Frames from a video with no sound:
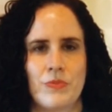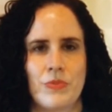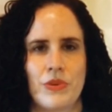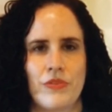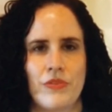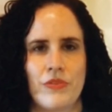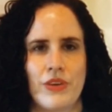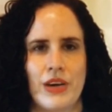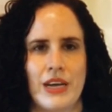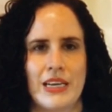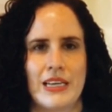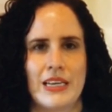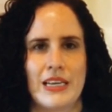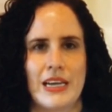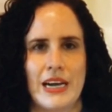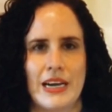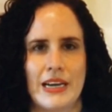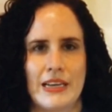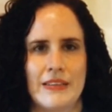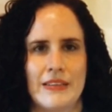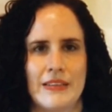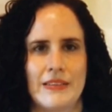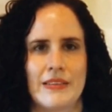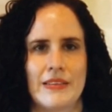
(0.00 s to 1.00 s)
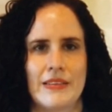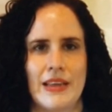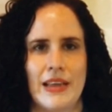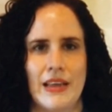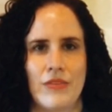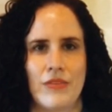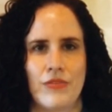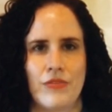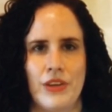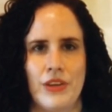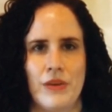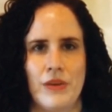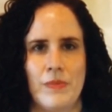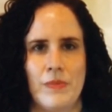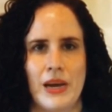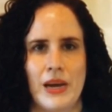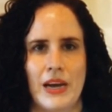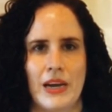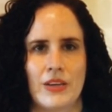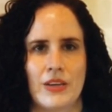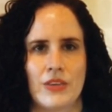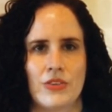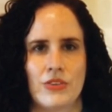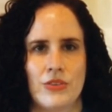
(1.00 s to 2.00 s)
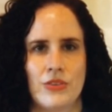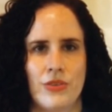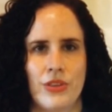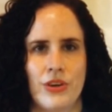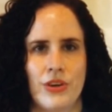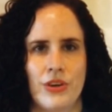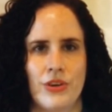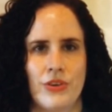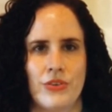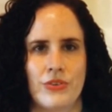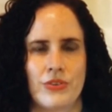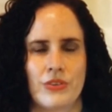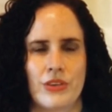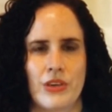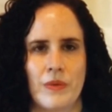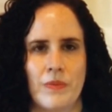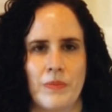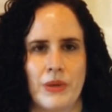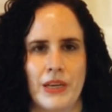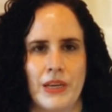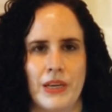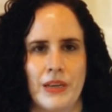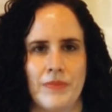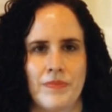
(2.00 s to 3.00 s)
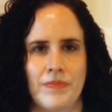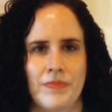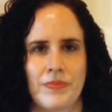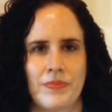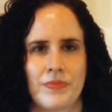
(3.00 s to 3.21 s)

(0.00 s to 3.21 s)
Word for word: provide guidance and feedback to the host company.